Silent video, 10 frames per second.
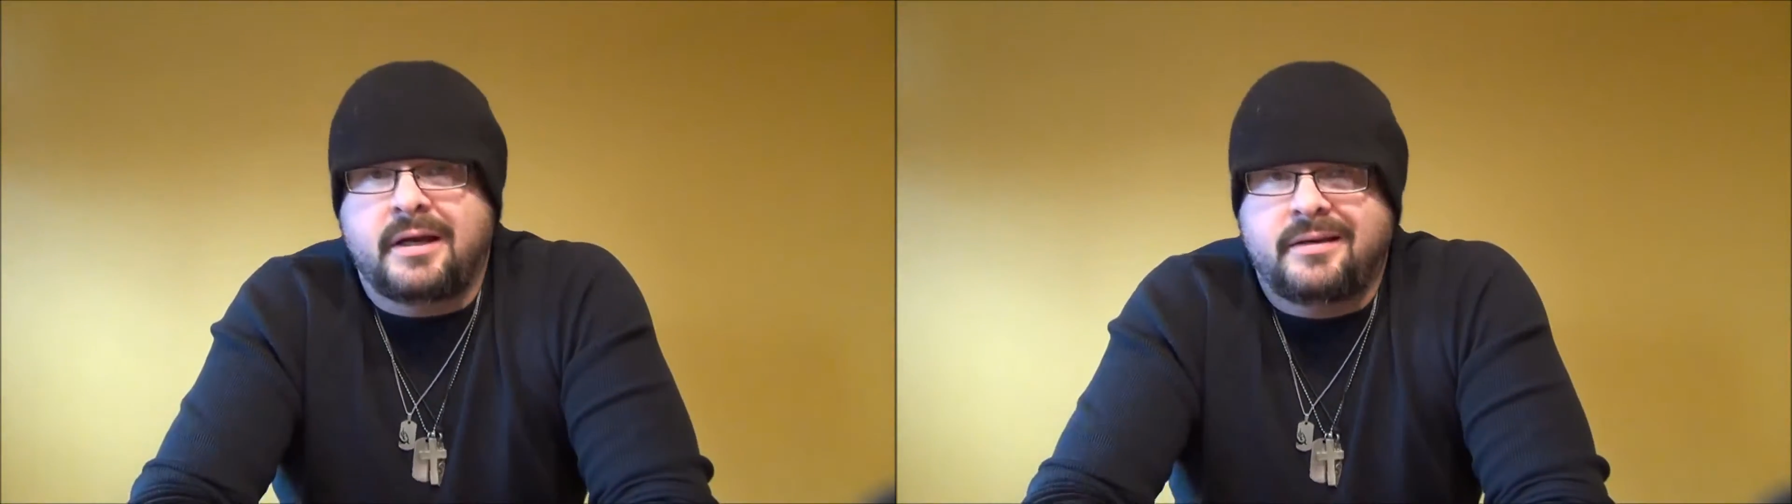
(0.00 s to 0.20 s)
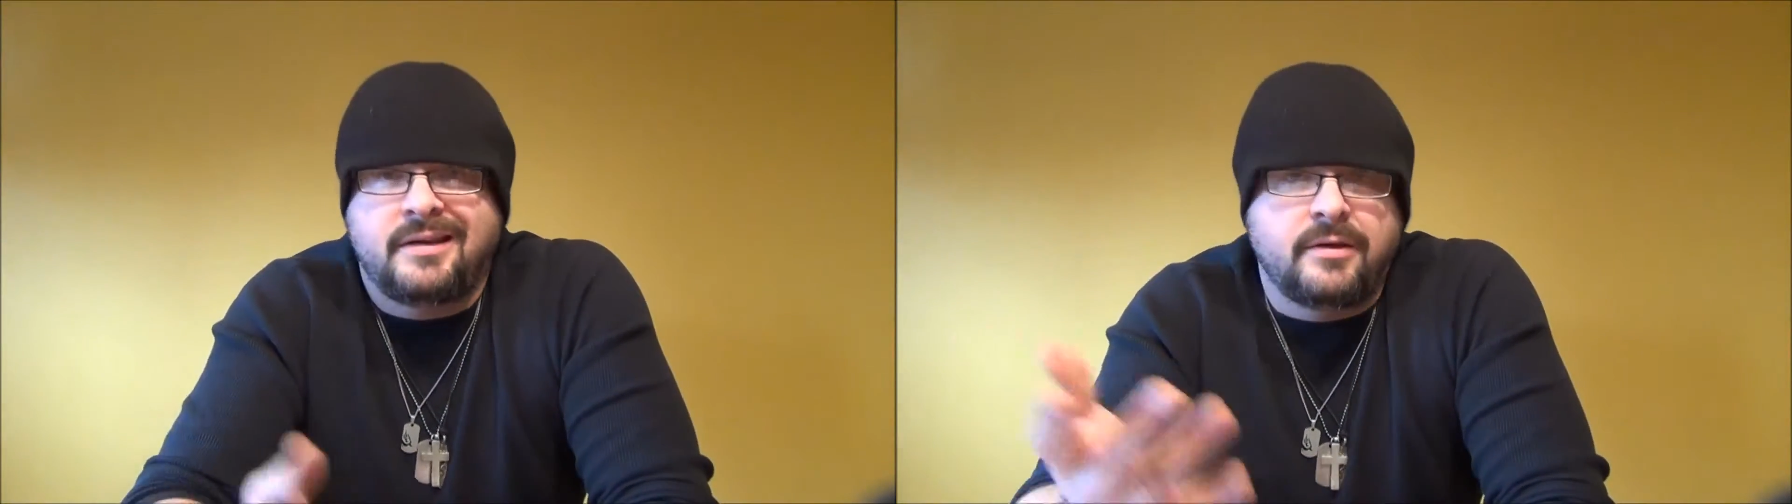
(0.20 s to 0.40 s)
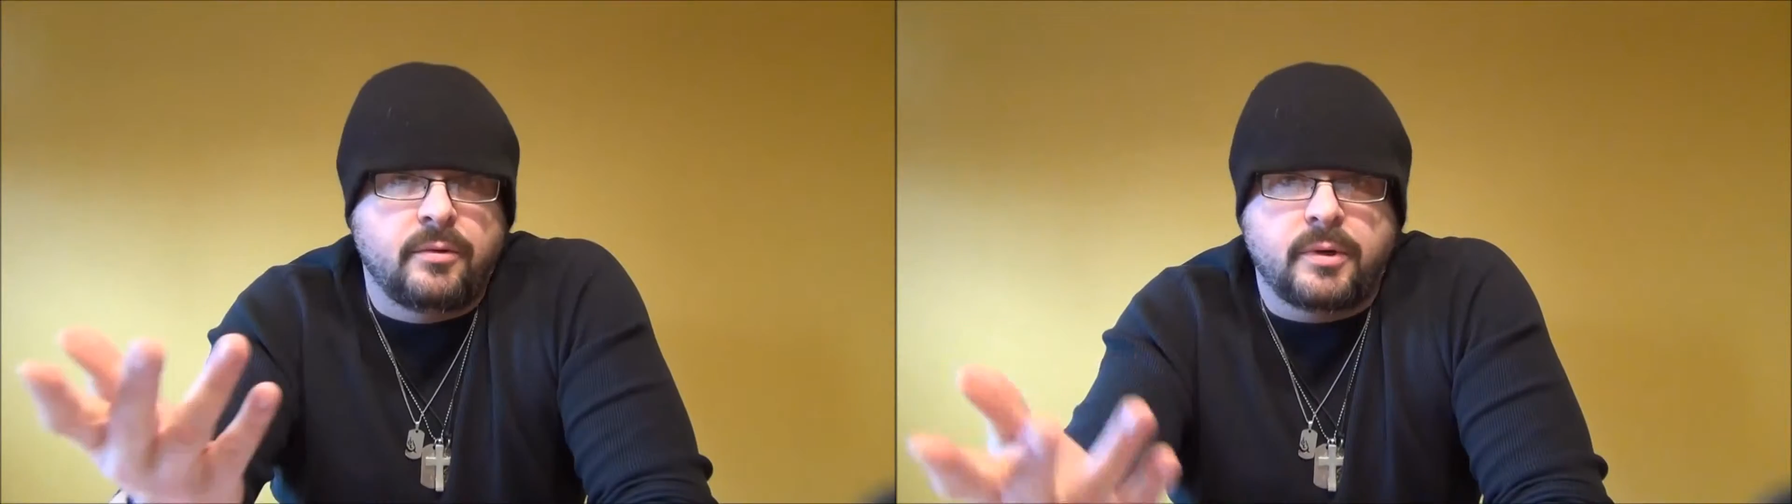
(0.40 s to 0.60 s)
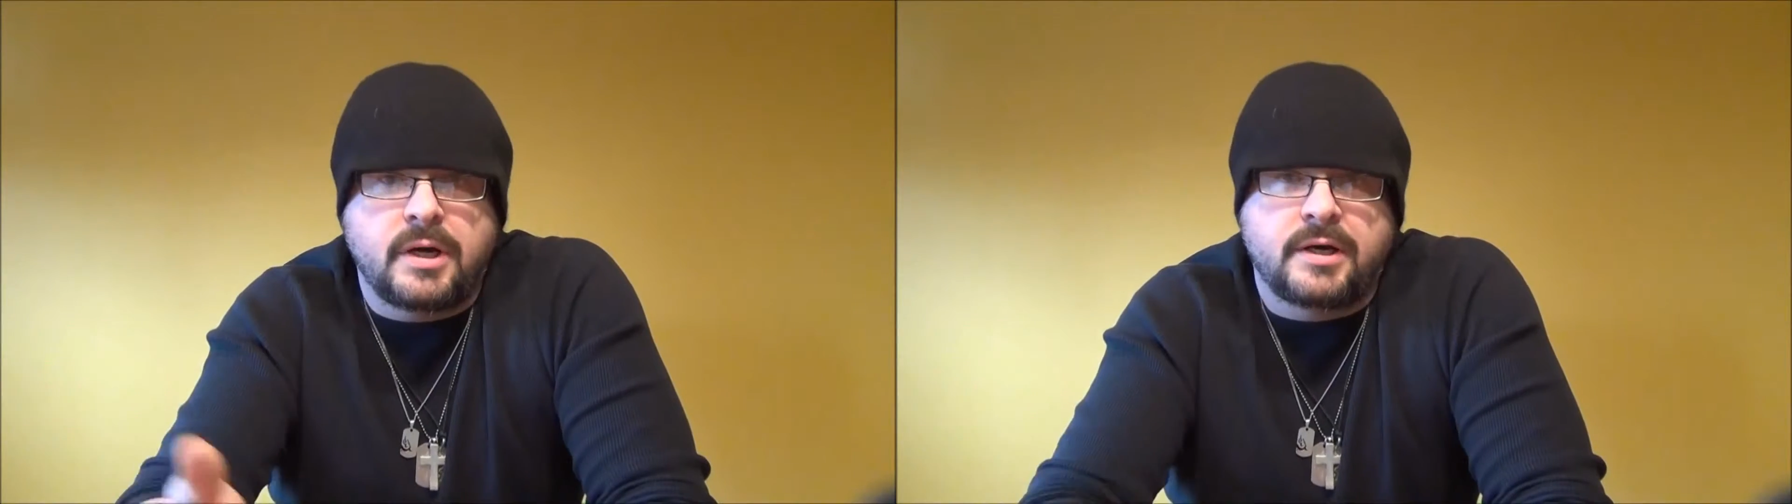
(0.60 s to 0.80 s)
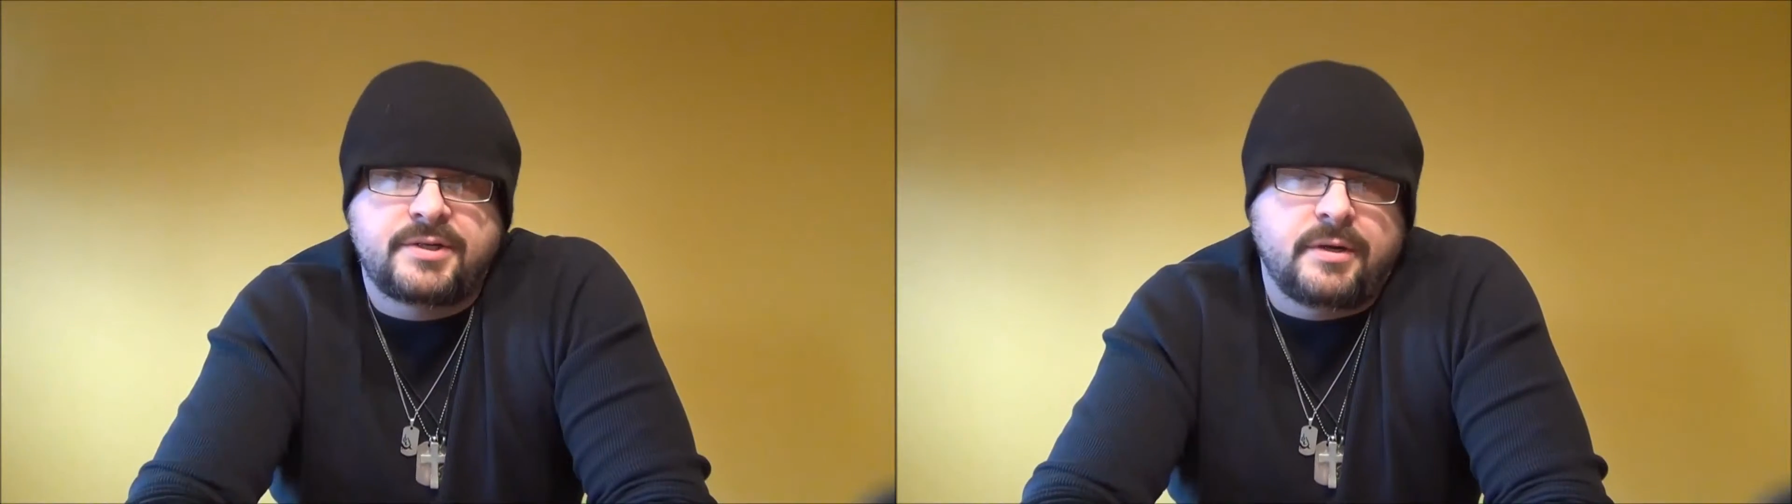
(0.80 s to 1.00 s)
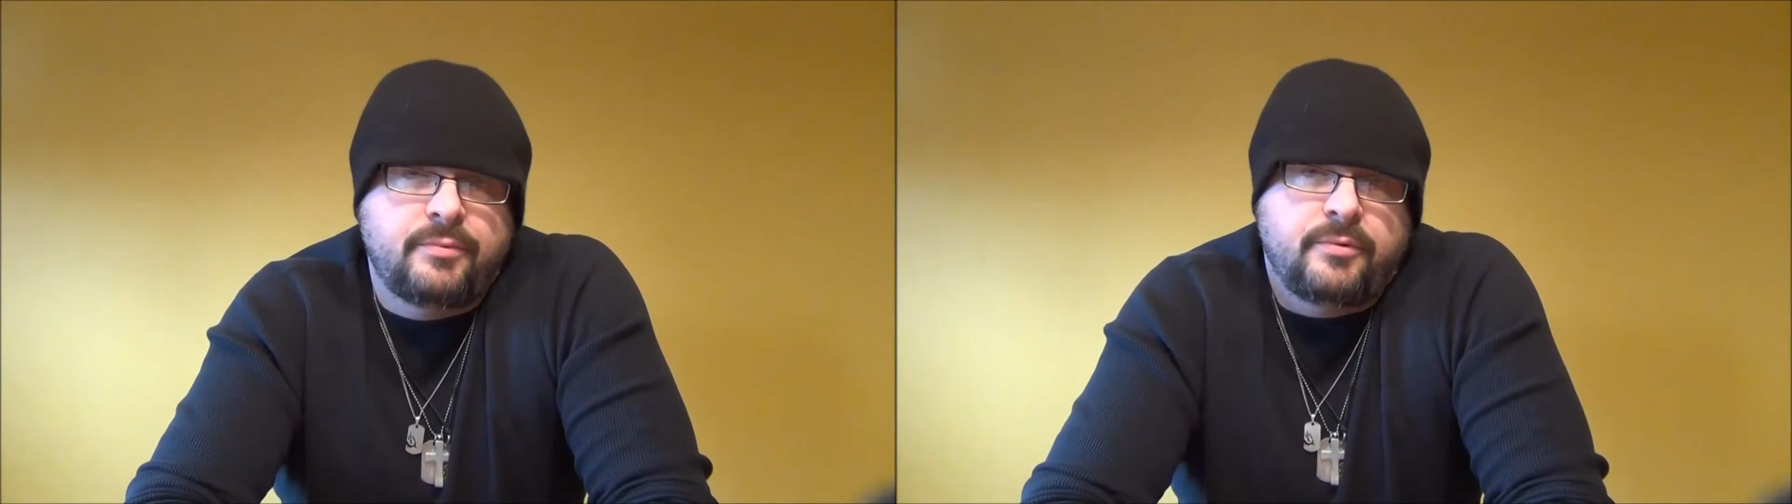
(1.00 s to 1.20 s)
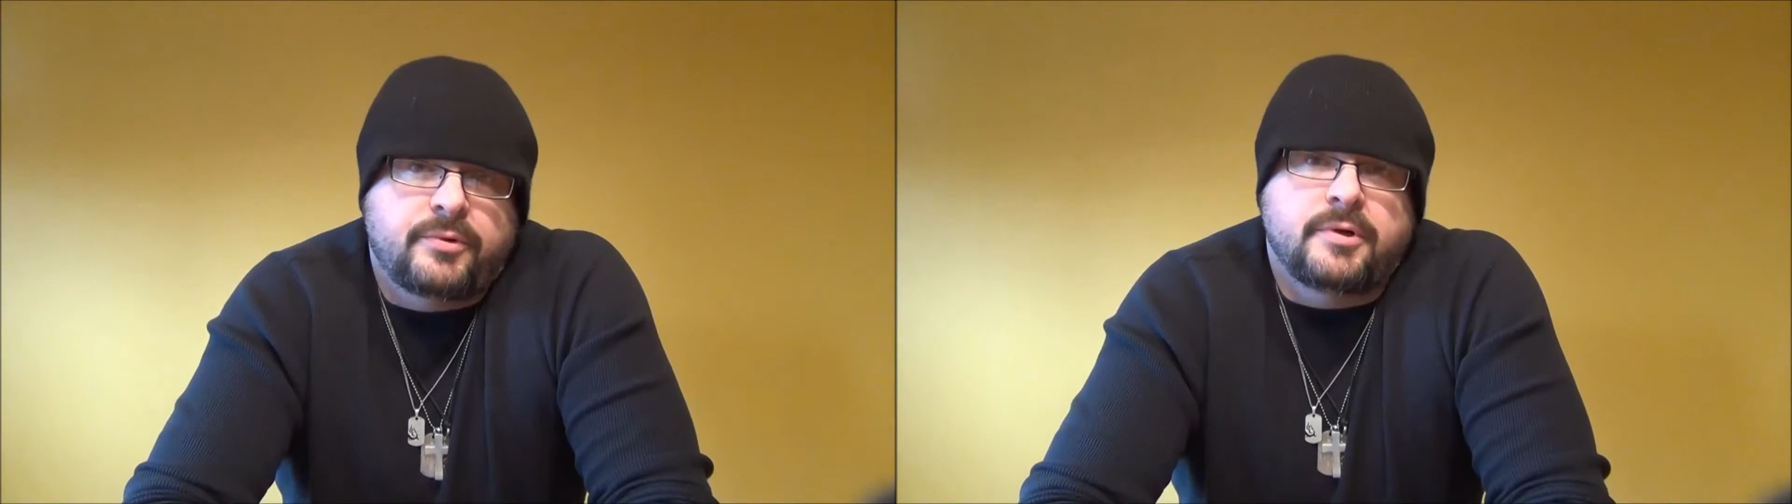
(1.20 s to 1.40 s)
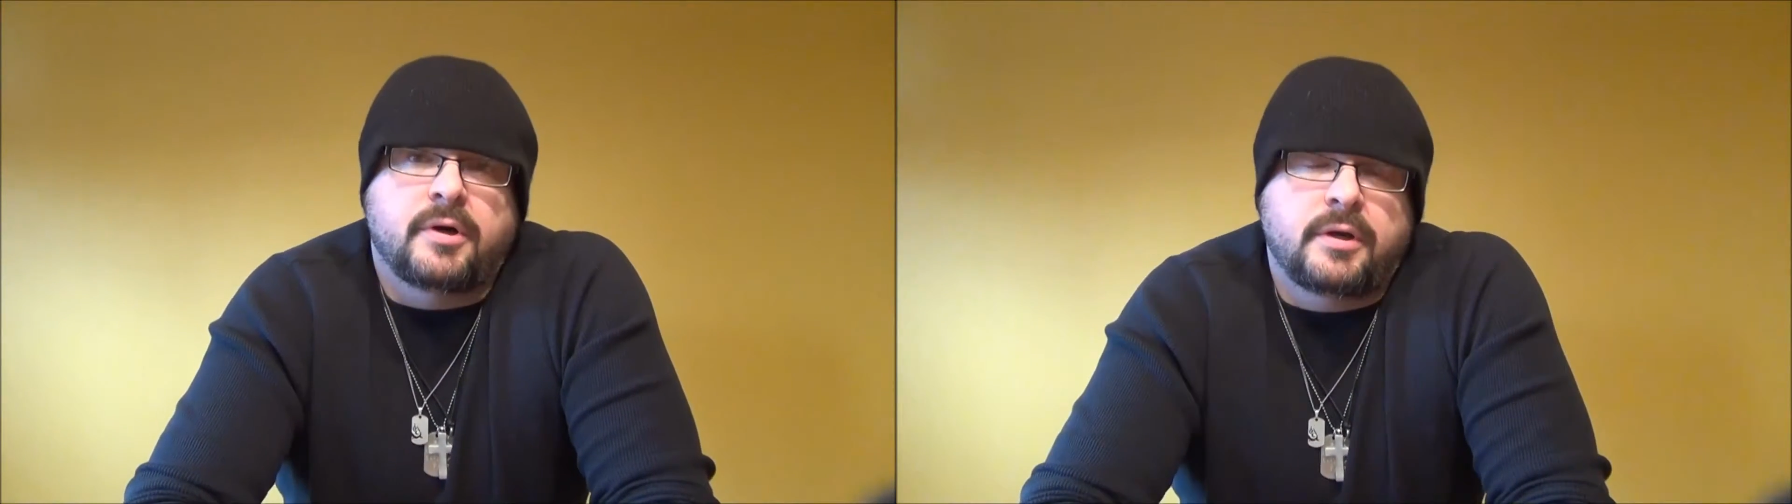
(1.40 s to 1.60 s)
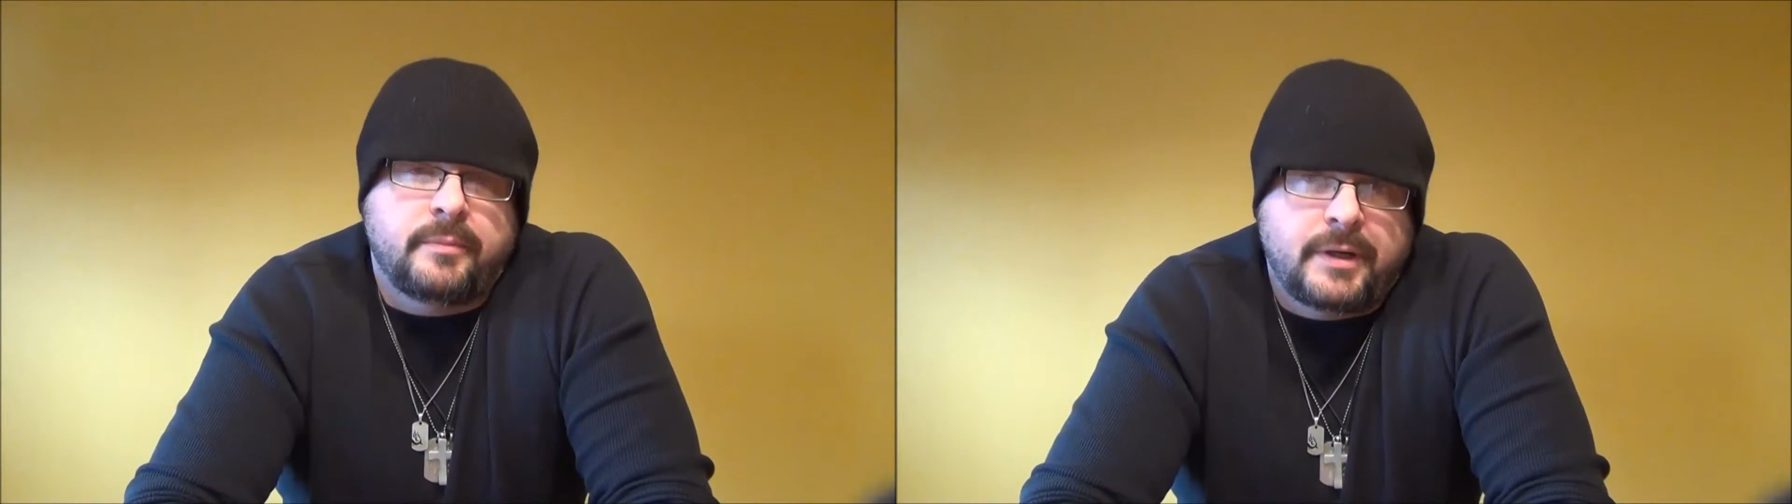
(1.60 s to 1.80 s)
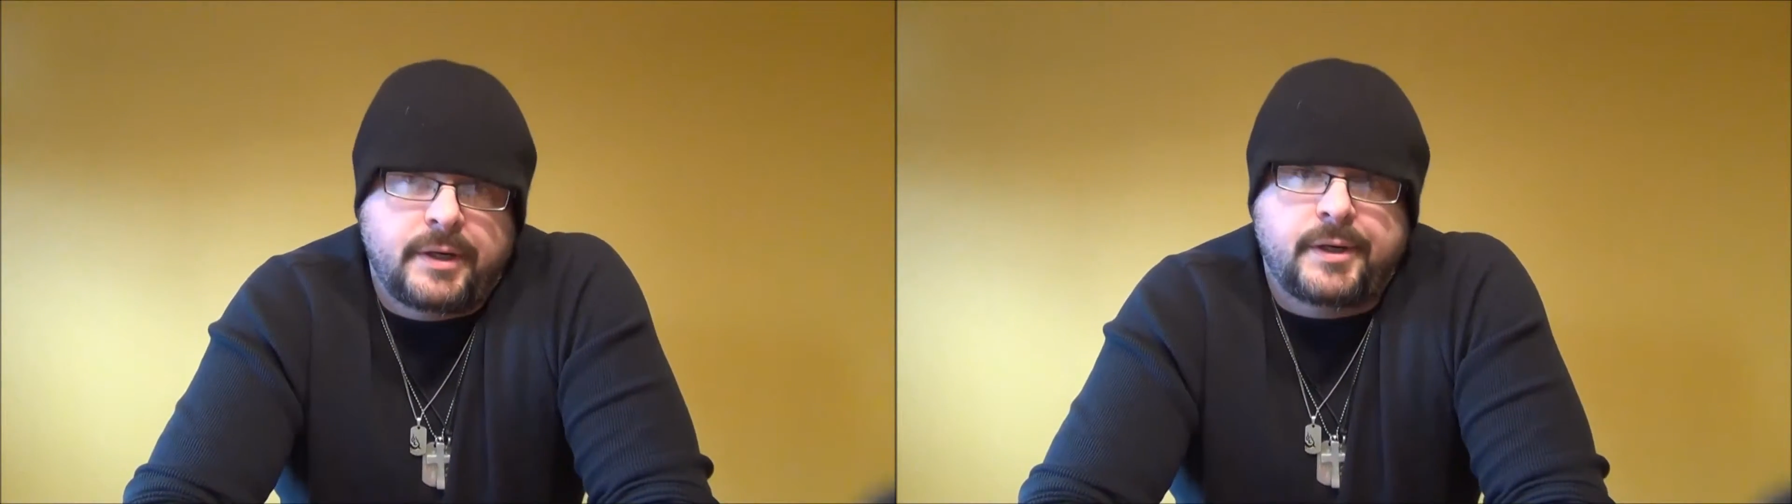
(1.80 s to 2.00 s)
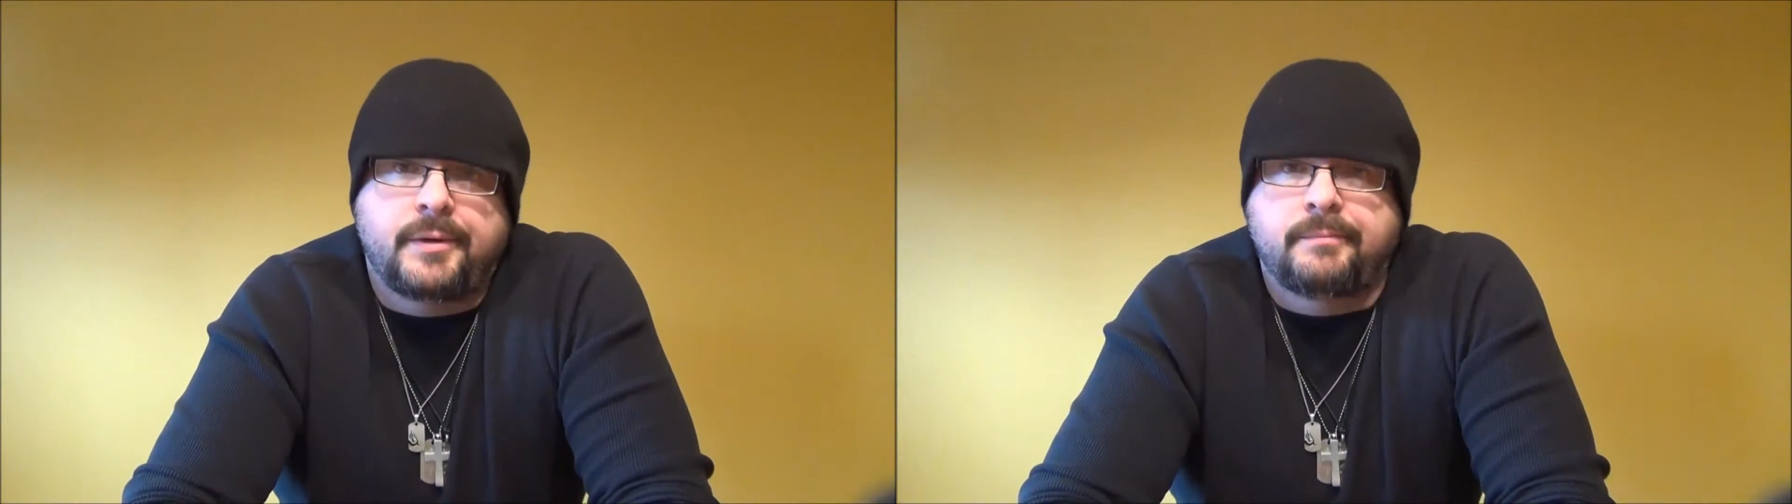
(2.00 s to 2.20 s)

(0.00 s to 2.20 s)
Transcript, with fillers: I need to know what kind of shampoo we're talking about here.